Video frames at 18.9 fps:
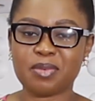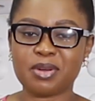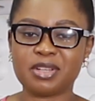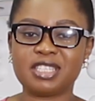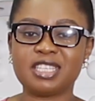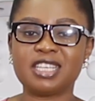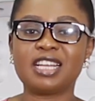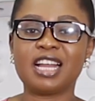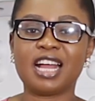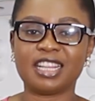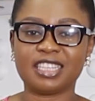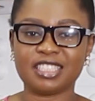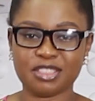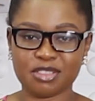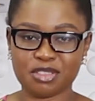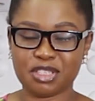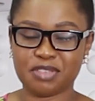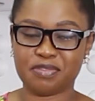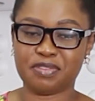button and the
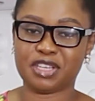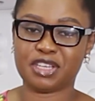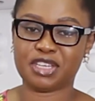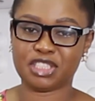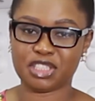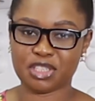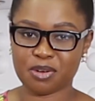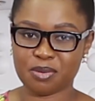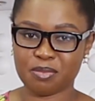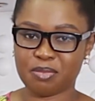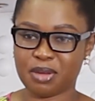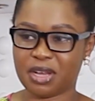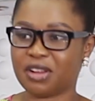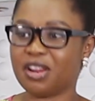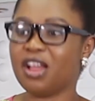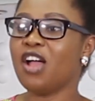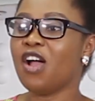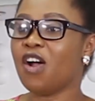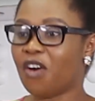notification bell.